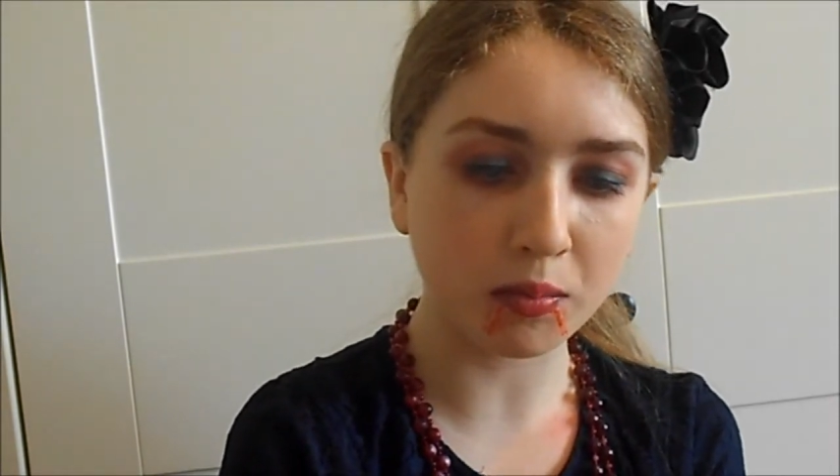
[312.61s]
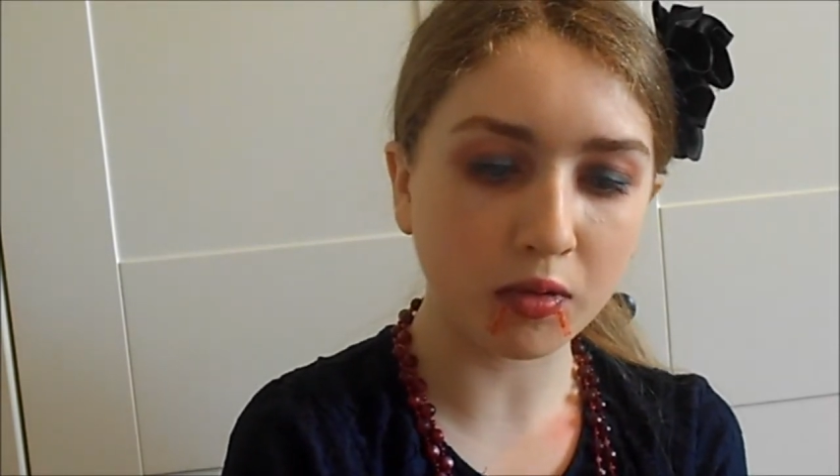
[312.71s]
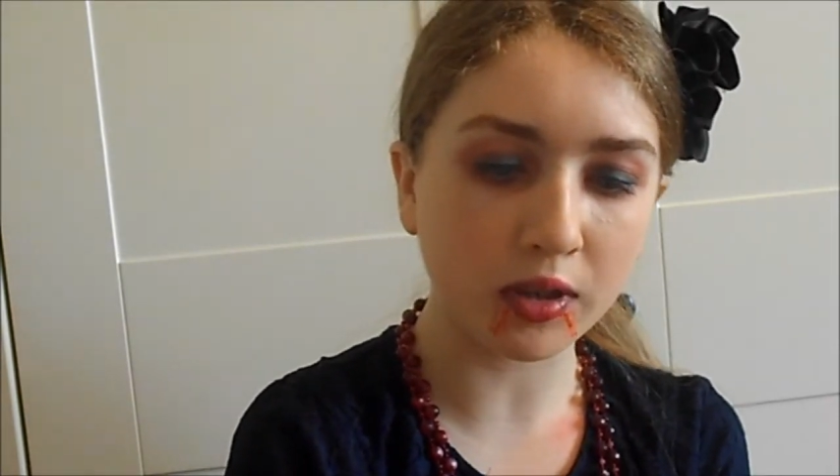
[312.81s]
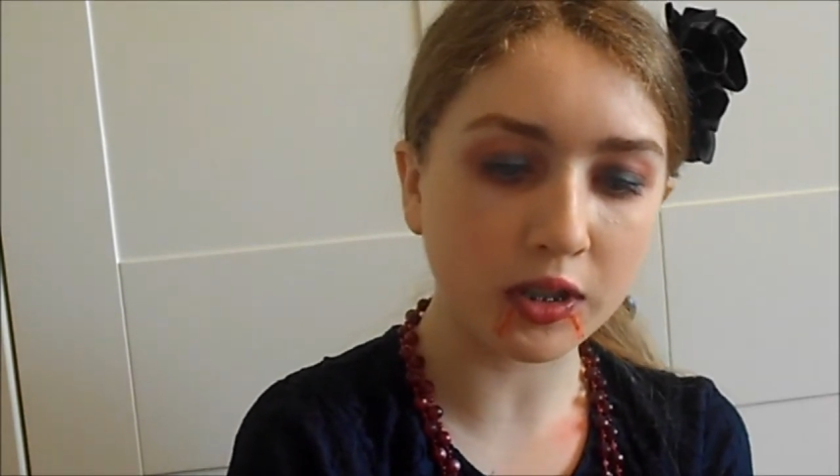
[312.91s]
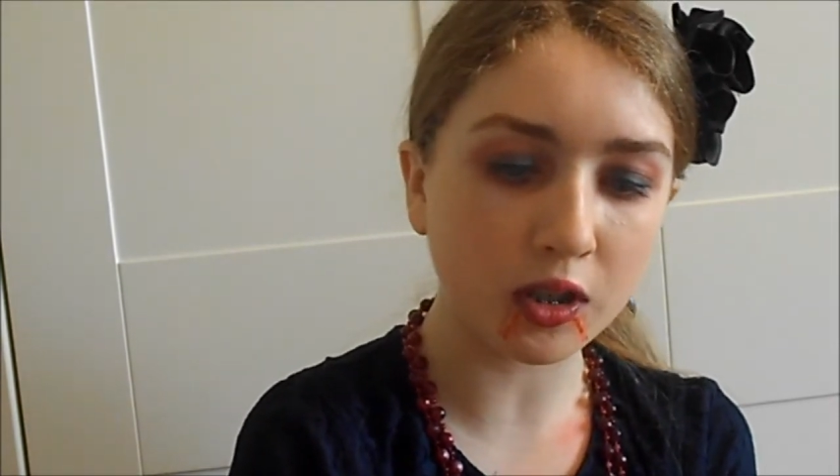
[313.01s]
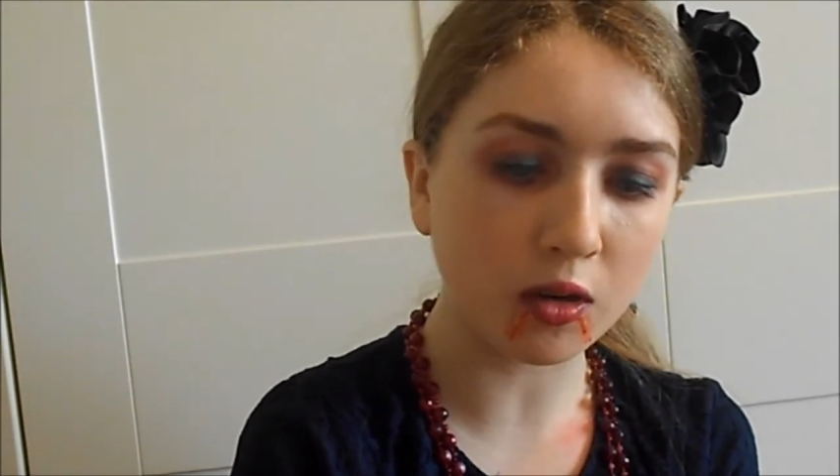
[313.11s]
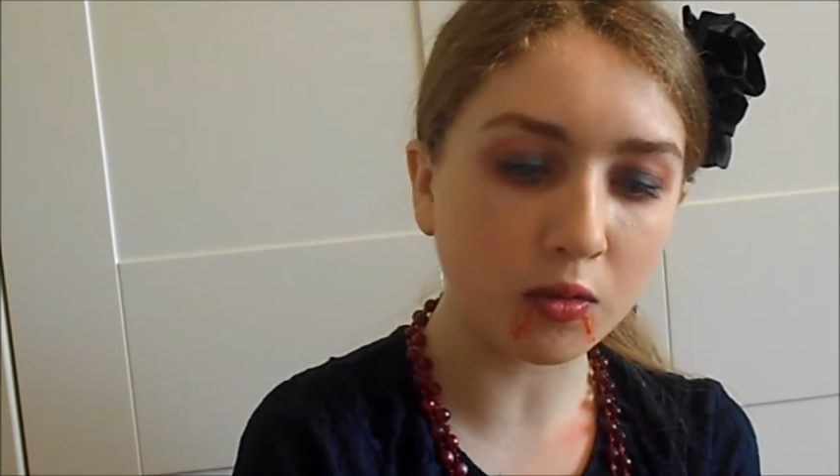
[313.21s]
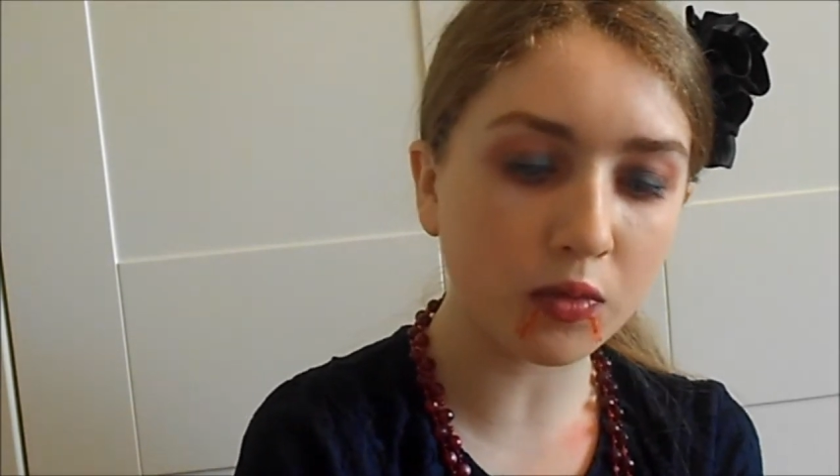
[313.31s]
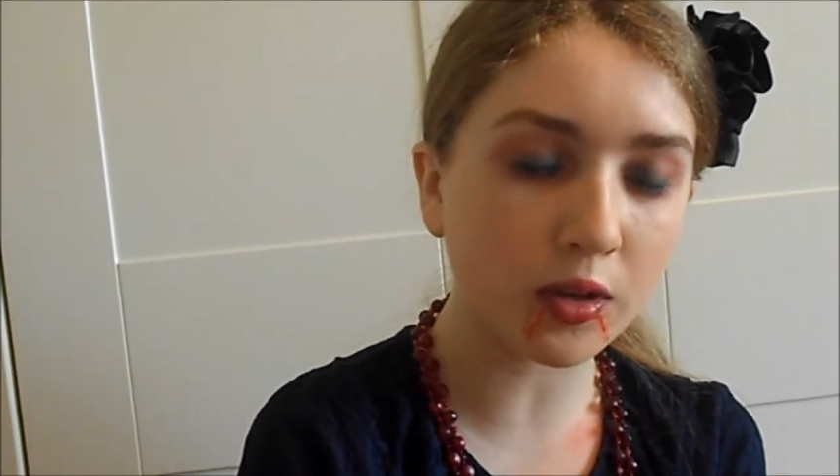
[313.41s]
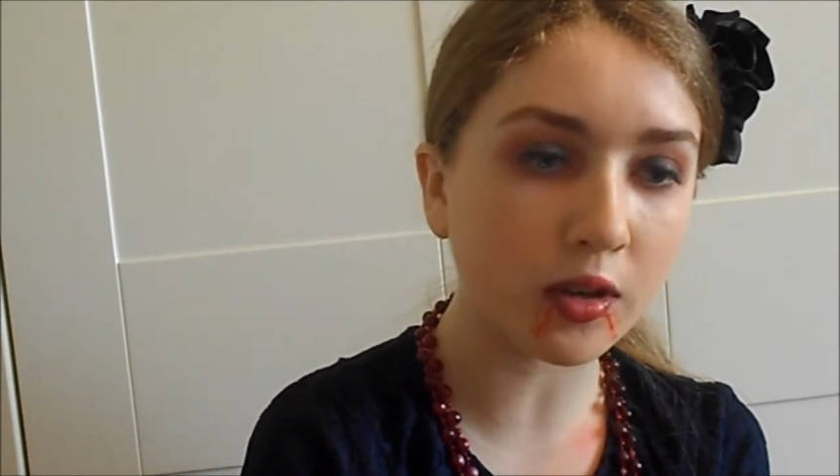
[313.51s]
put it
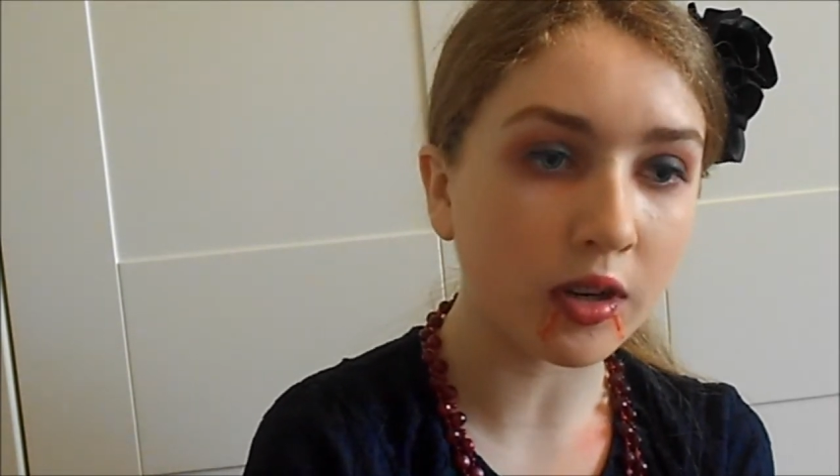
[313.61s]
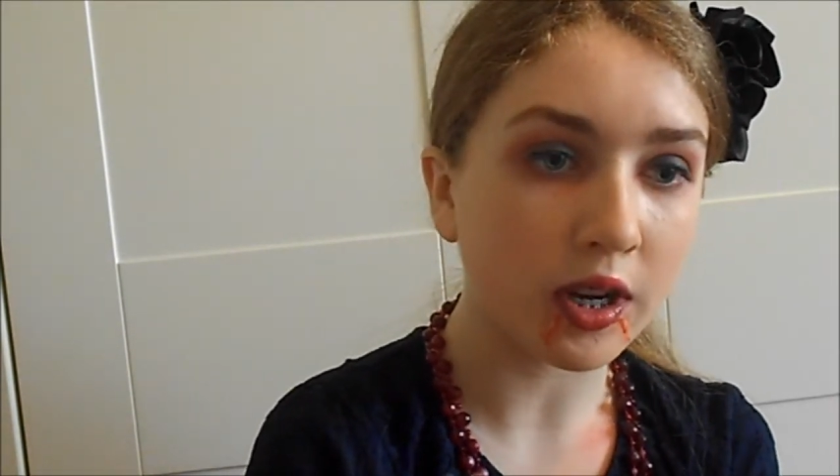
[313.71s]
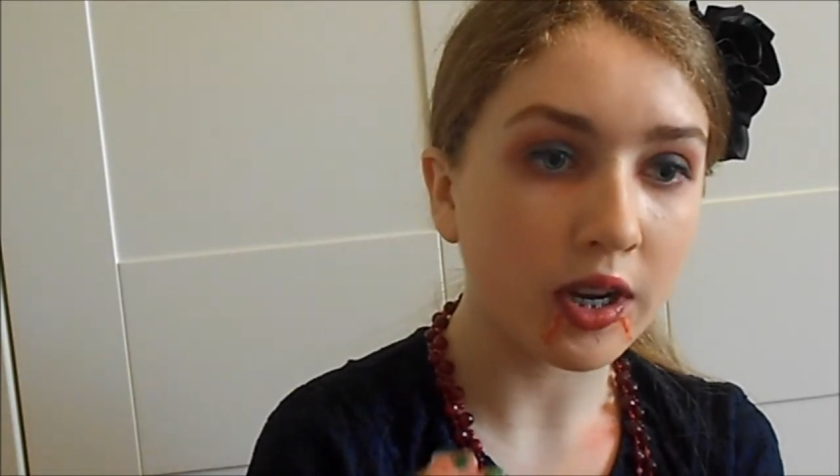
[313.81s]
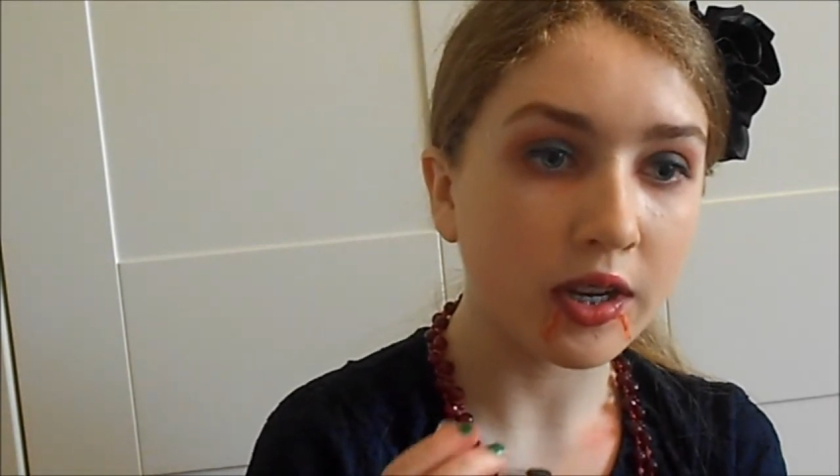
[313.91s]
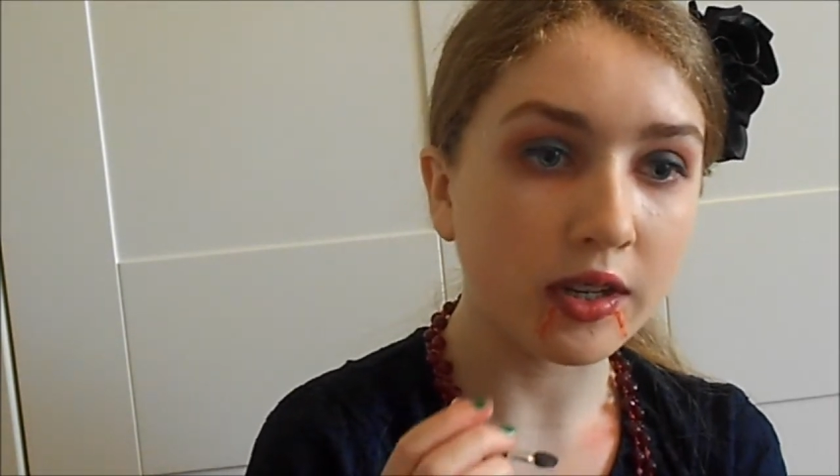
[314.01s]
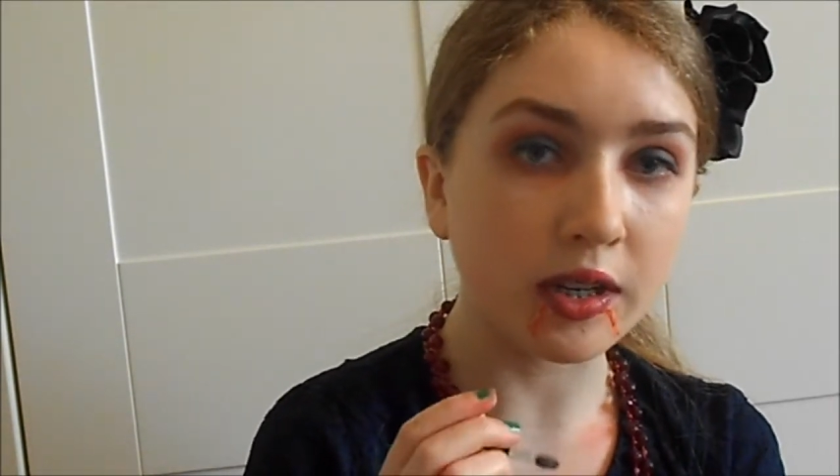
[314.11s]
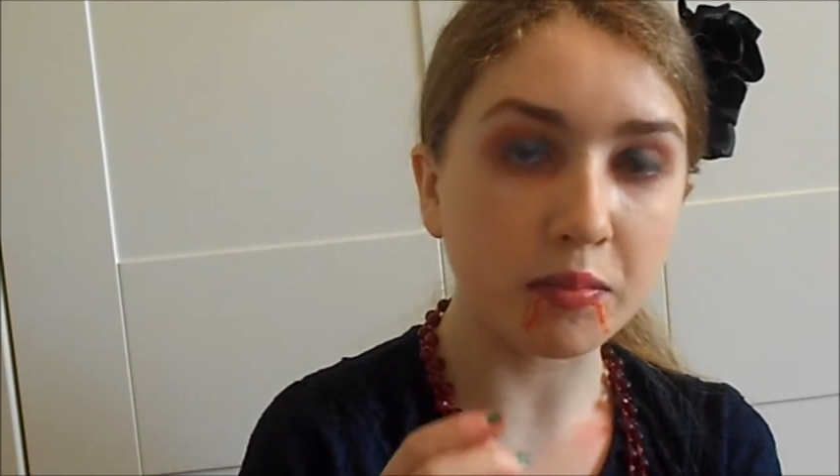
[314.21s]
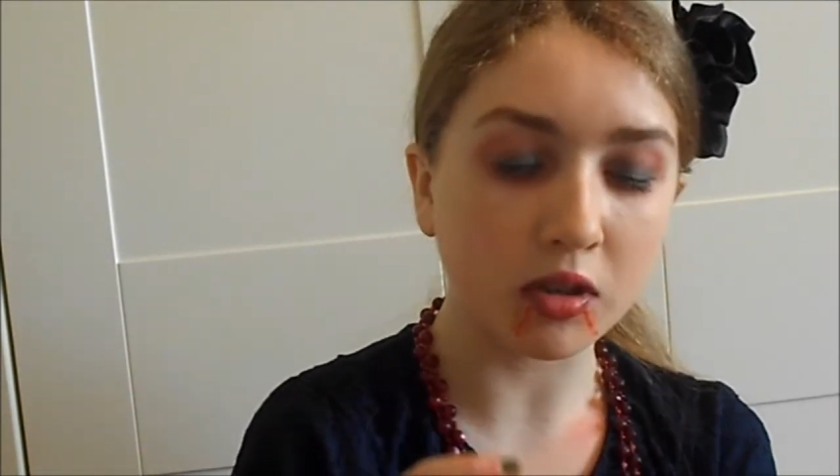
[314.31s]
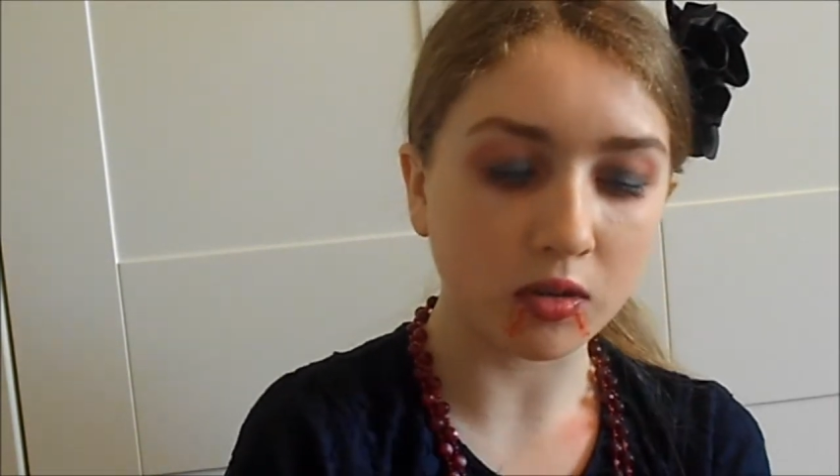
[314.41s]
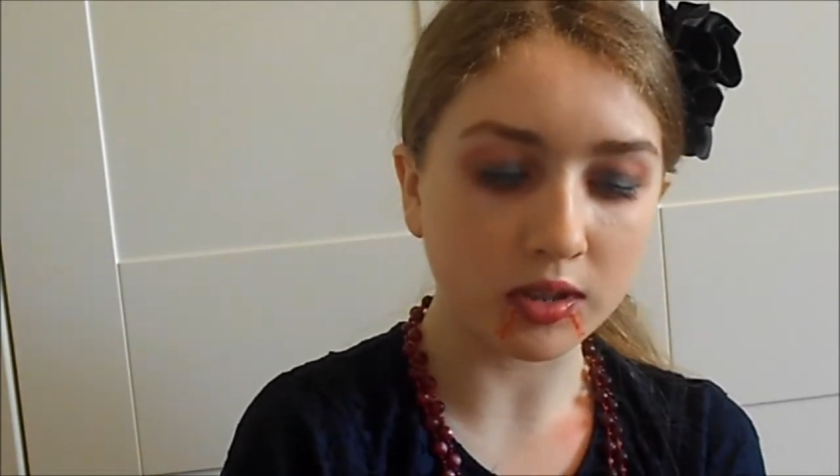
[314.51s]
over the
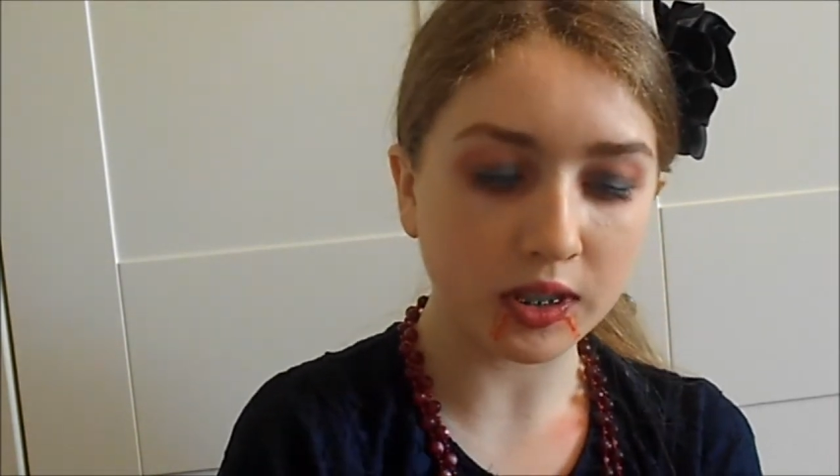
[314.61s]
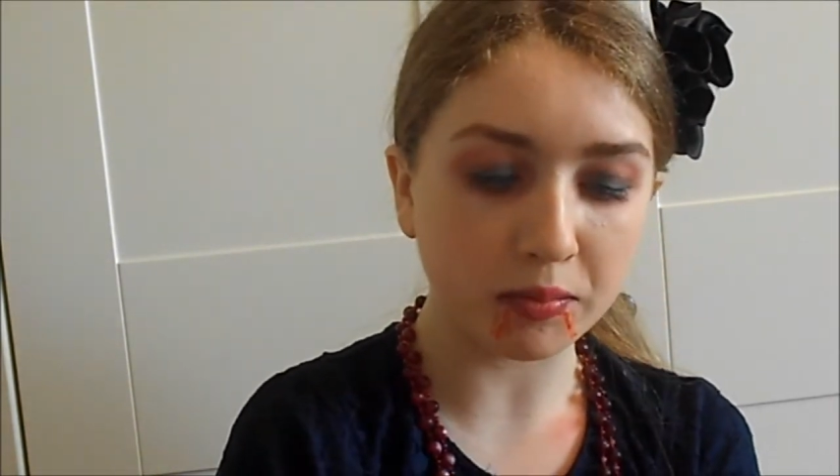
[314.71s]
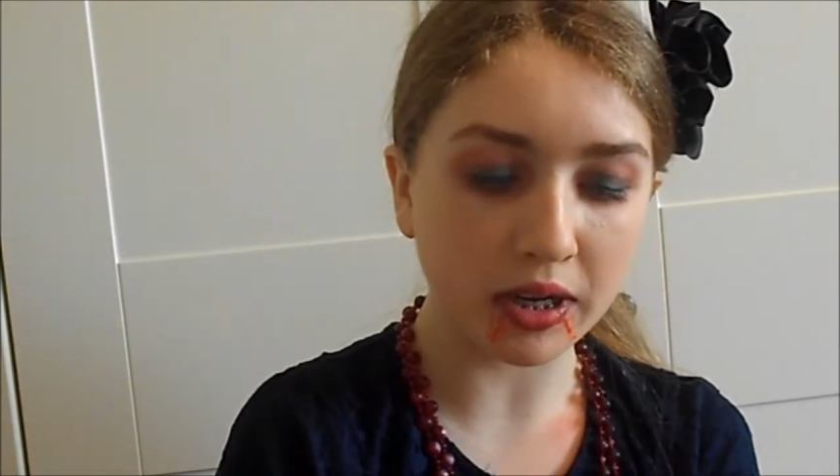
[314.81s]
blood to